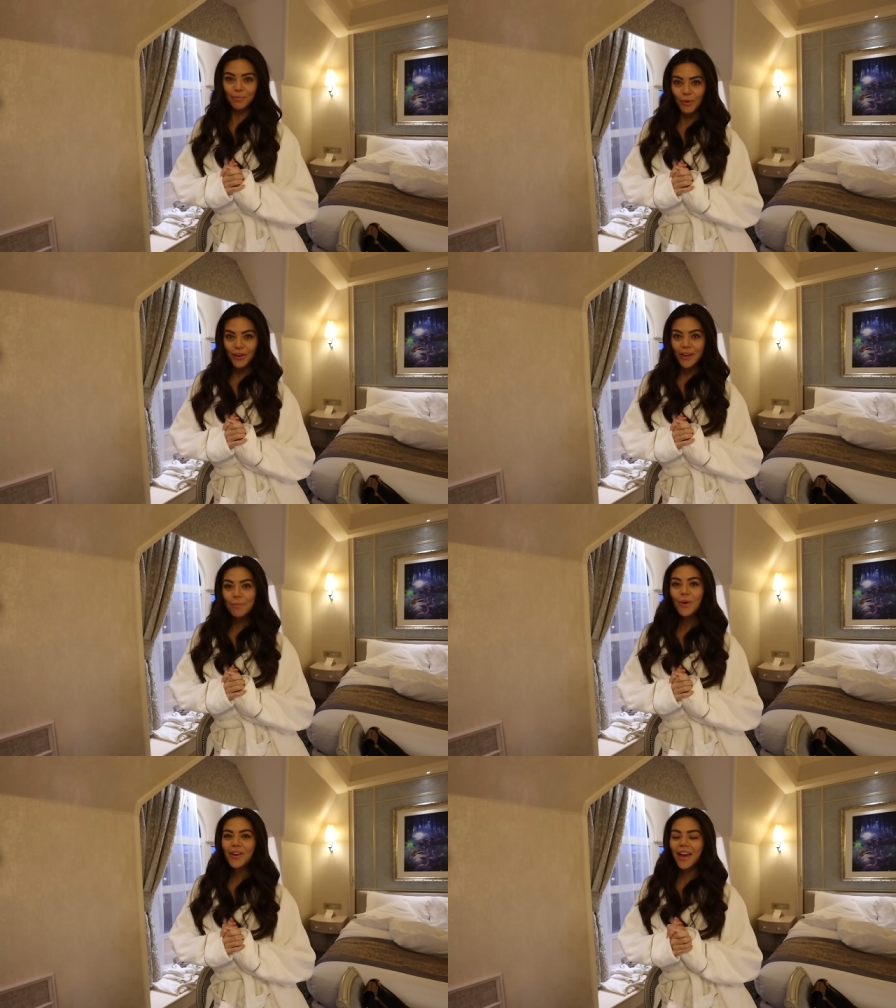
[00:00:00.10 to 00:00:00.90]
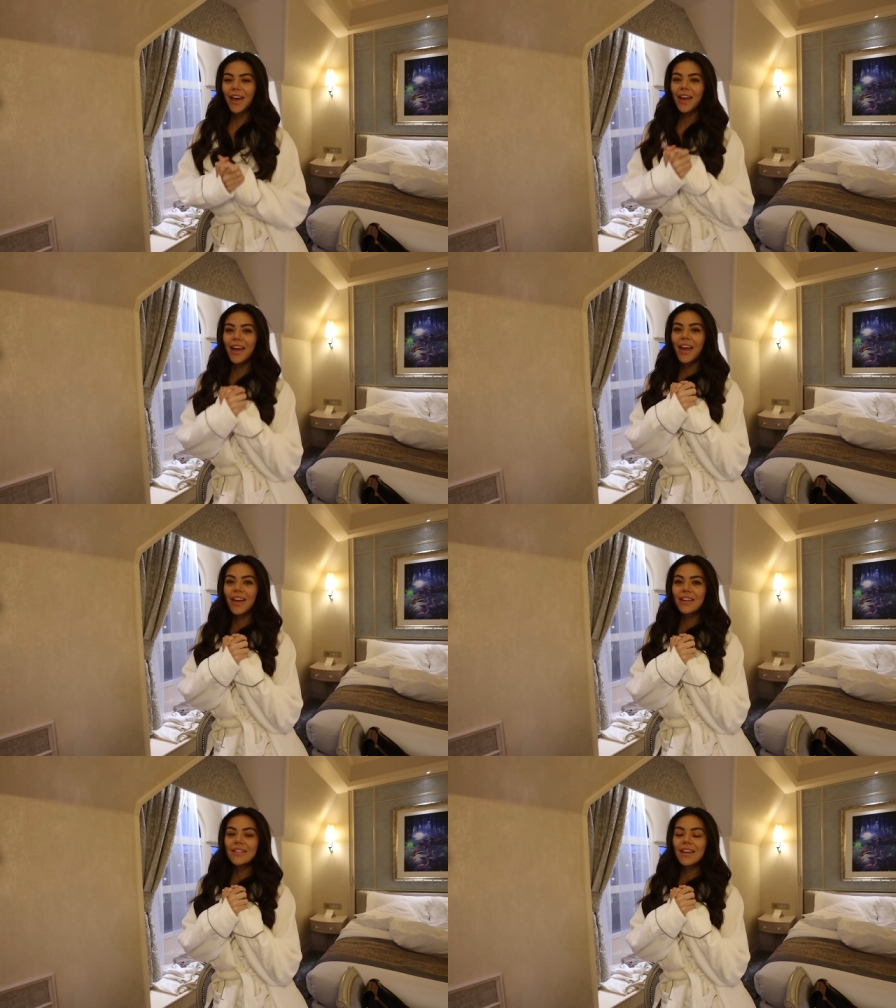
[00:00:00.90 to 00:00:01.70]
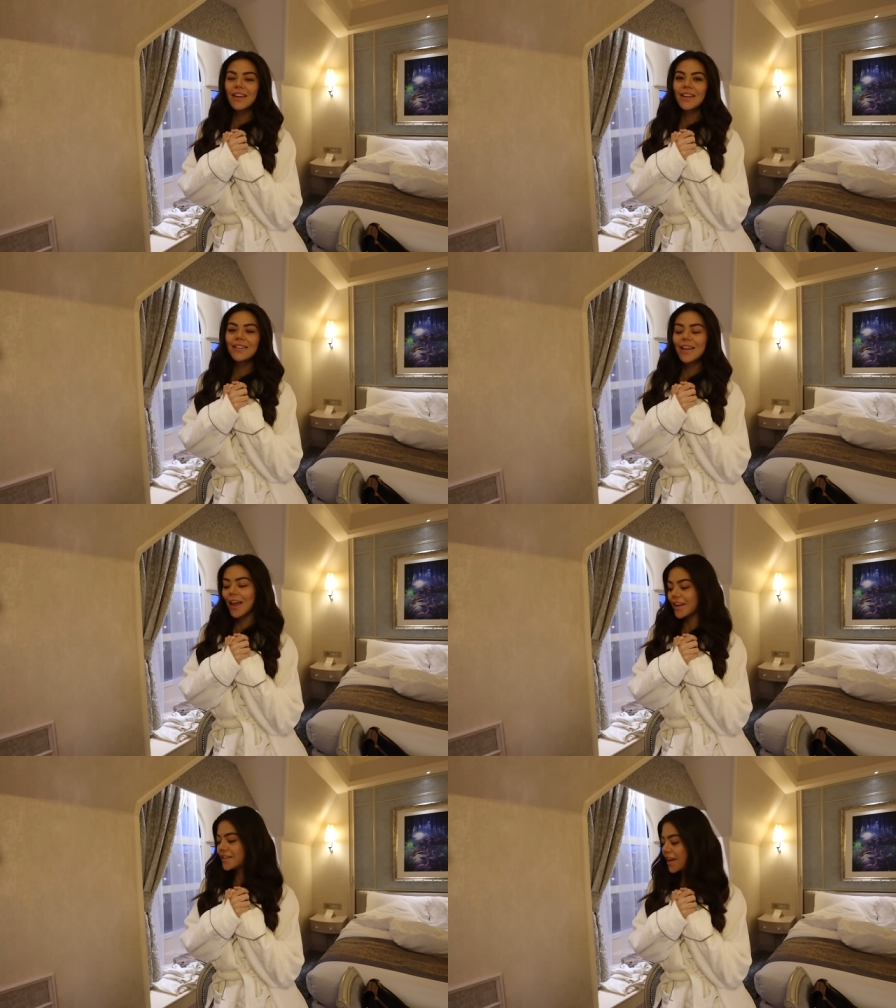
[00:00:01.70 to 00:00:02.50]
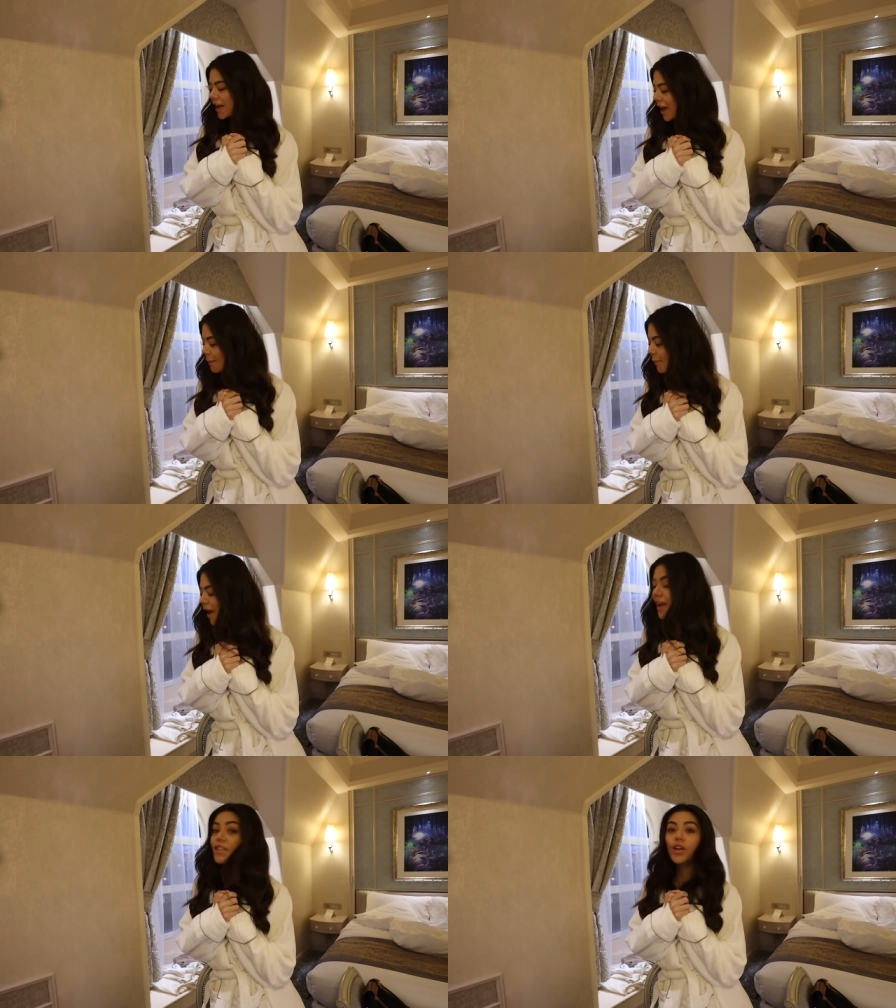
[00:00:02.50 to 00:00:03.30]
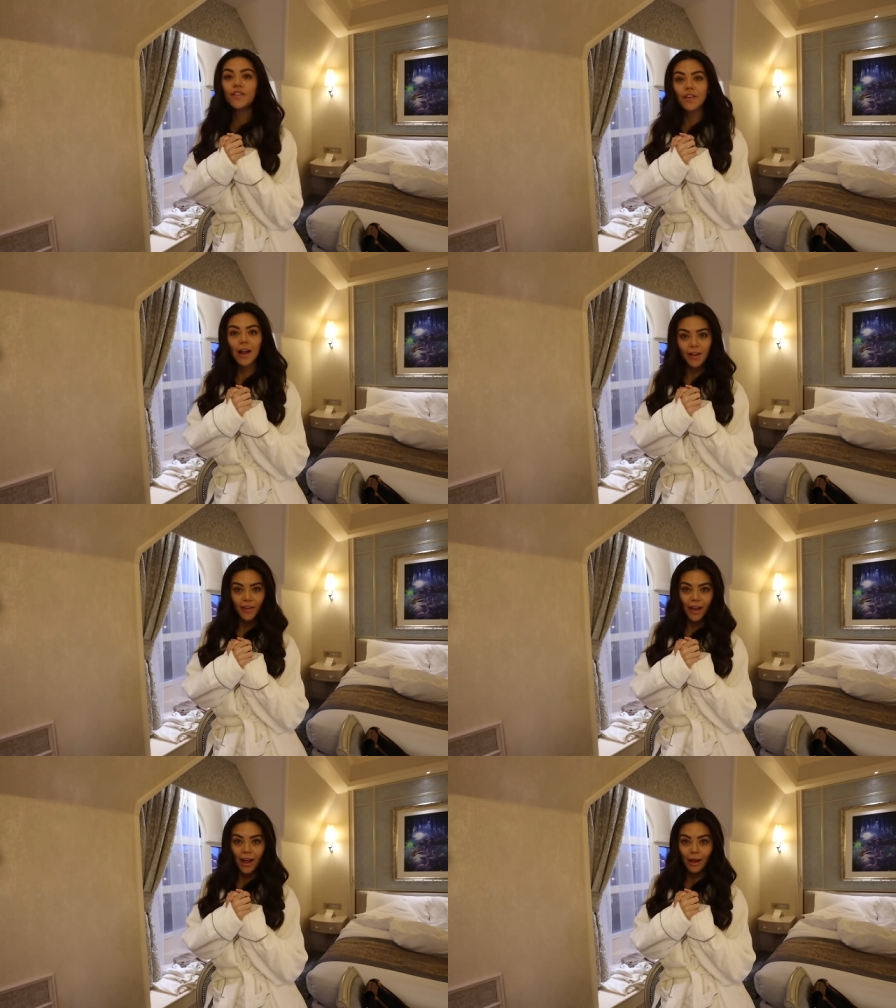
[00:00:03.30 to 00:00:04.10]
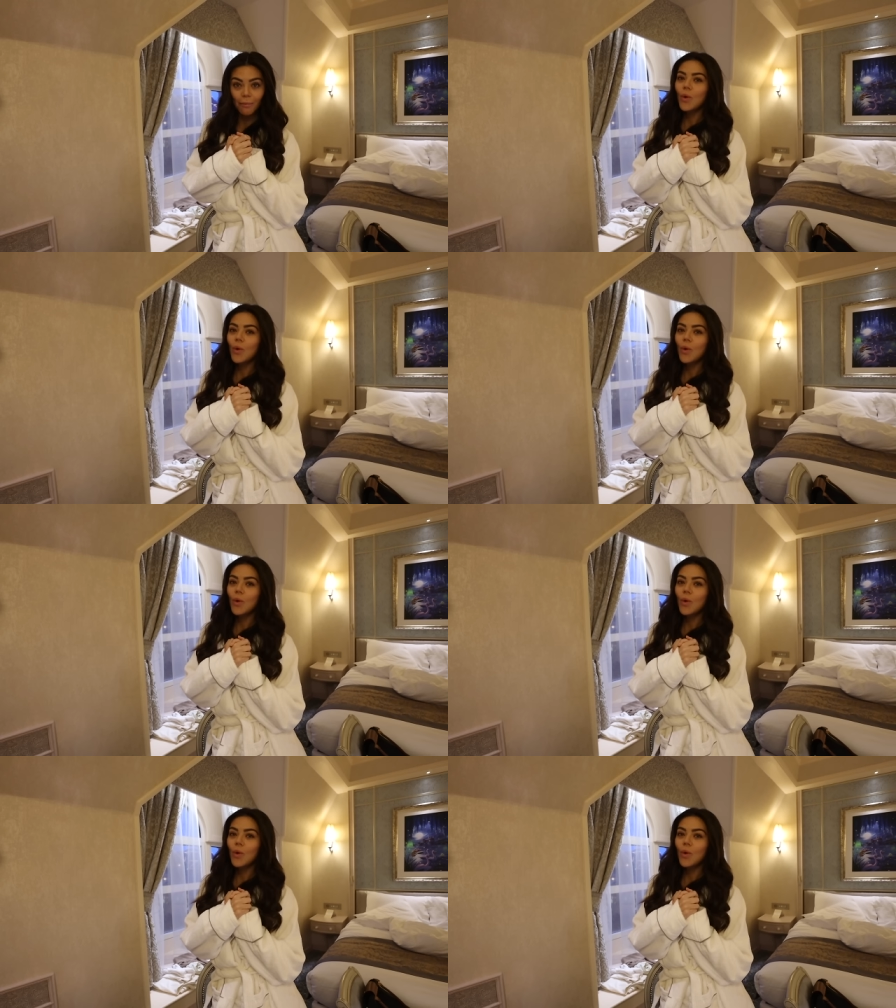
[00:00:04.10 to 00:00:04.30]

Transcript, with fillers: morning, good morning. It is 8 a.m., 8.05 a.m.